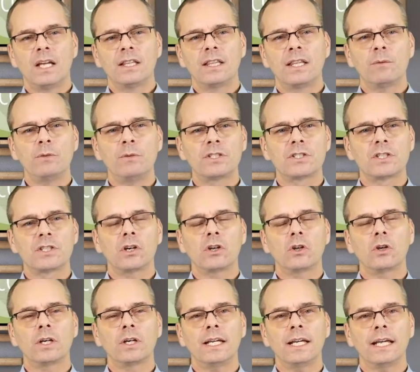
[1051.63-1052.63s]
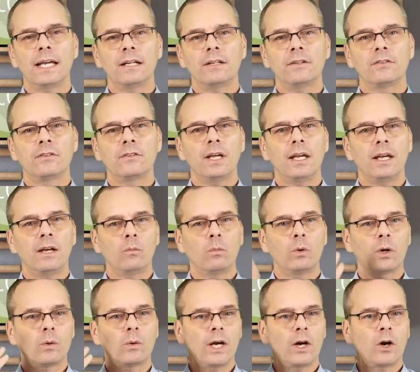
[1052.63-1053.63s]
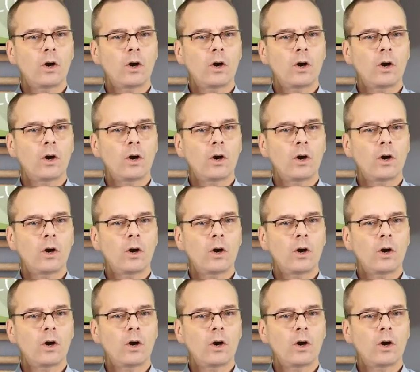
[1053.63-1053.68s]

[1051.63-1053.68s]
then we start looking at it and saying, what do I